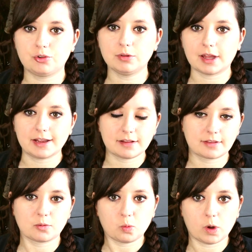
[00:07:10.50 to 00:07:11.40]
Two
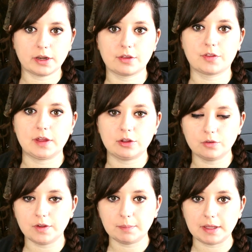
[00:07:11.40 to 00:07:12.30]
lights. One is the
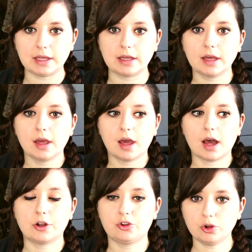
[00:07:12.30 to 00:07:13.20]
UVB
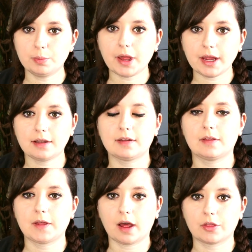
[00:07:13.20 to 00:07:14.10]
uh, tube light
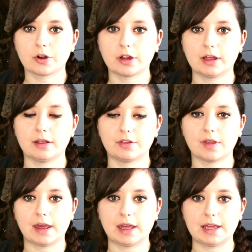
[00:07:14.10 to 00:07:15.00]
and the other
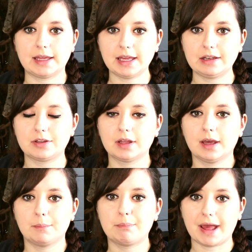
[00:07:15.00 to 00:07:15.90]
is a heat
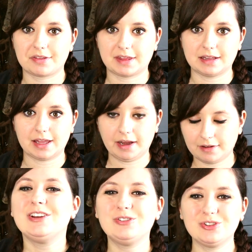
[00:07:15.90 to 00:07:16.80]
basking light.
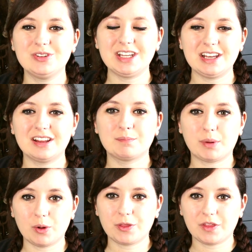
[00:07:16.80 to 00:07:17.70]
You do need
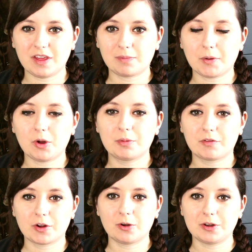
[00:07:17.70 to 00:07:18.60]
both of these bulbs
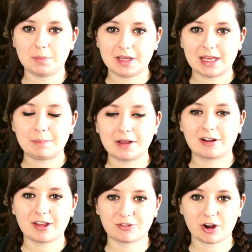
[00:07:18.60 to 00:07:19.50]
if you're going to be keeping
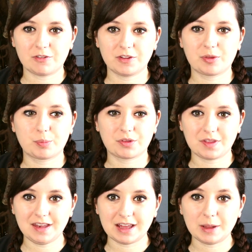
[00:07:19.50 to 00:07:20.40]
Gastropholis
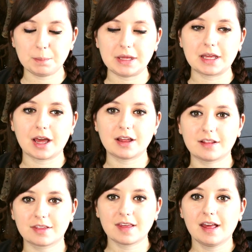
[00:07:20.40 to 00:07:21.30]
prasina
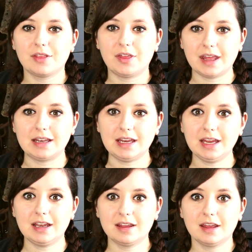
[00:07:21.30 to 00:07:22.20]
because they
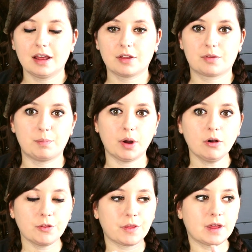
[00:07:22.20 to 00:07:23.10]
need
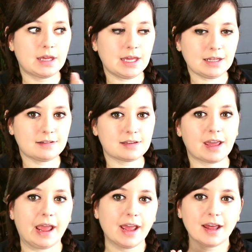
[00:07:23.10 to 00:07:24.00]
both
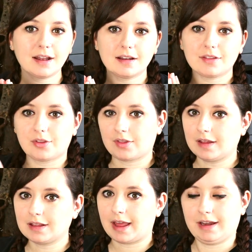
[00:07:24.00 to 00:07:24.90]
heat and
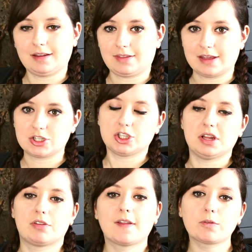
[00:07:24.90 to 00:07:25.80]
sunlight
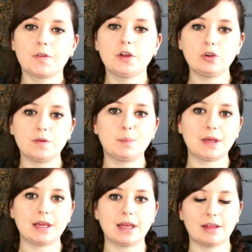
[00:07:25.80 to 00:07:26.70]
essentially. So that's what the
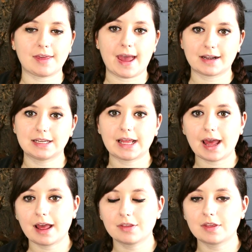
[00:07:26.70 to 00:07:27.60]
UVB is acting
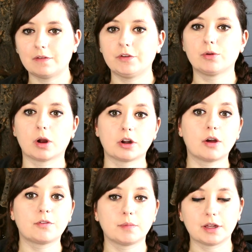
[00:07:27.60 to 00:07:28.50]
as. If you are
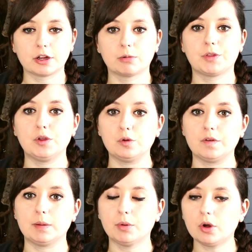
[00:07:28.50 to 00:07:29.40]
not familiar with
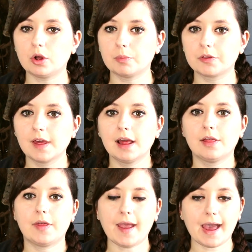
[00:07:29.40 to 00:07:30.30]
UV bulbs,
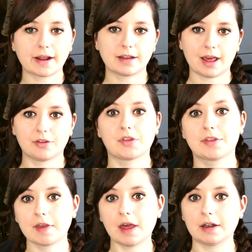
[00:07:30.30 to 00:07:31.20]
they act as a
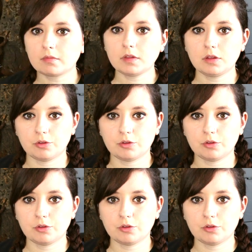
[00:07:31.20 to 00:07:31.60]
sun.